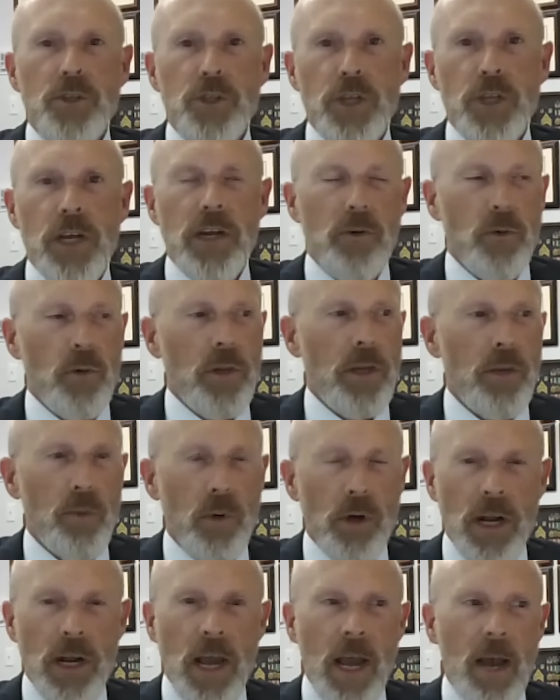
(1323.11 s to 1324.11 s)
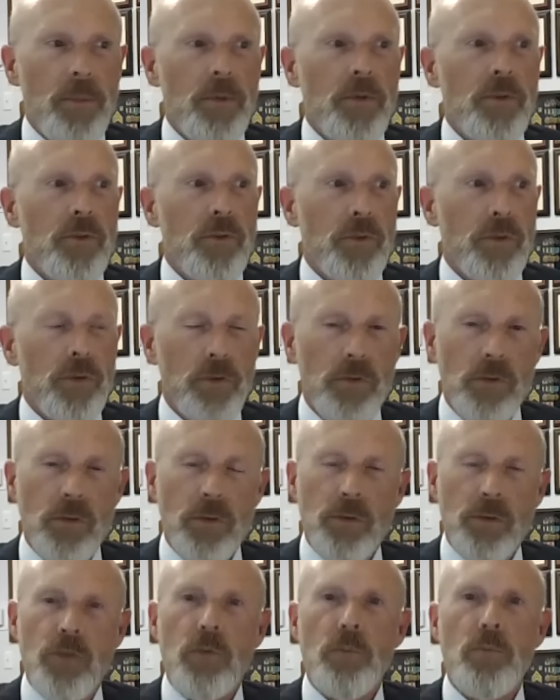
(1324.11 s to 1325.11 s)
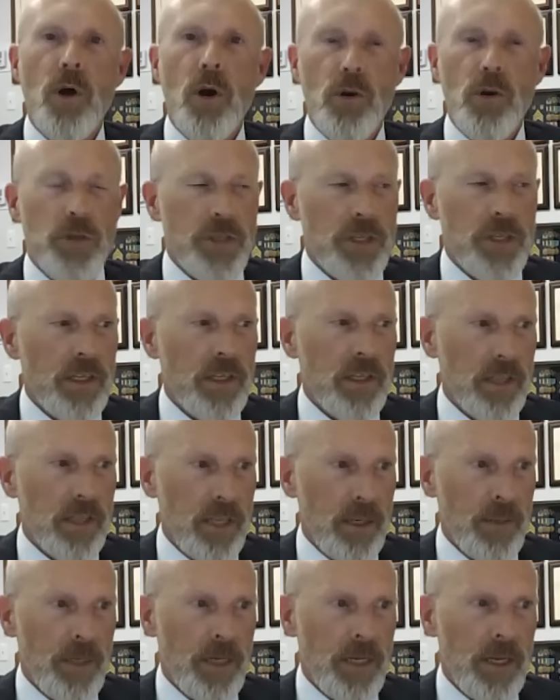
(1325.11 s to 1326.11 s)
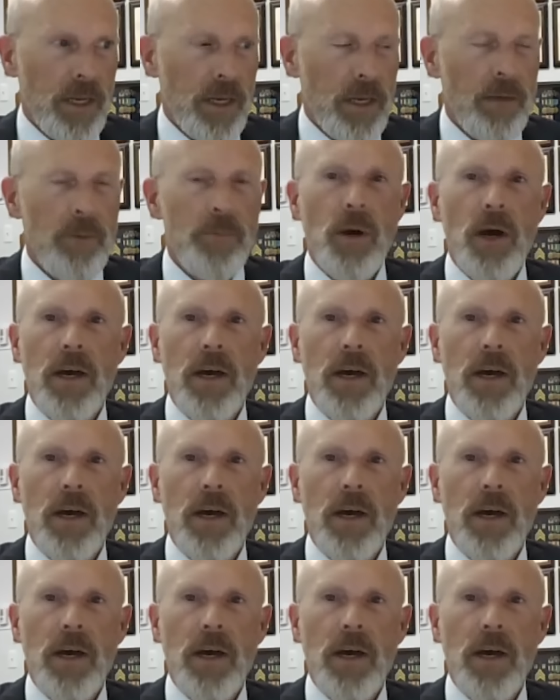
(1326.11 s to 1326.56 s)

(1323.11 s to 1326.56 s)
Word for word: Generally, what happens is there's a motion in limine